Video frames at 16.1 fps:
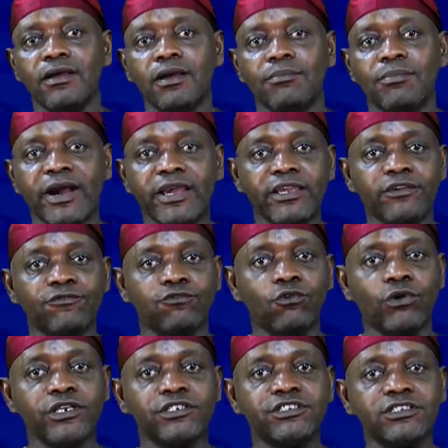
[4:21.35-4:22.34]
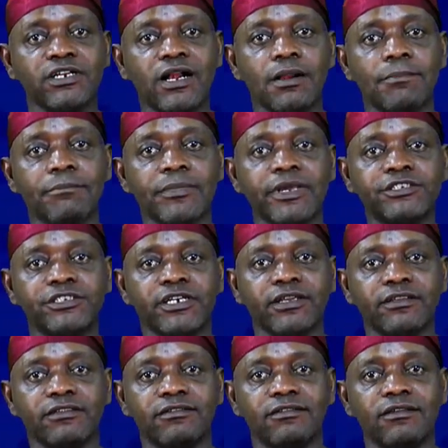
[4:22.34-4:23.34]
by influential
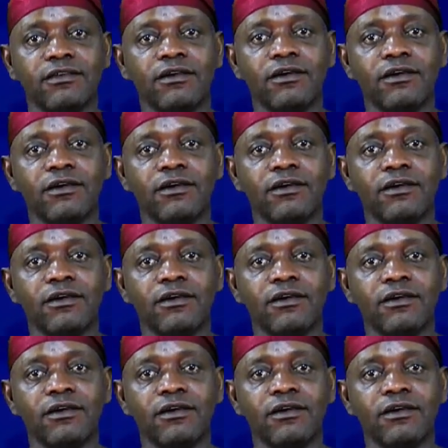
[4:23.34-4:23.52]
merchants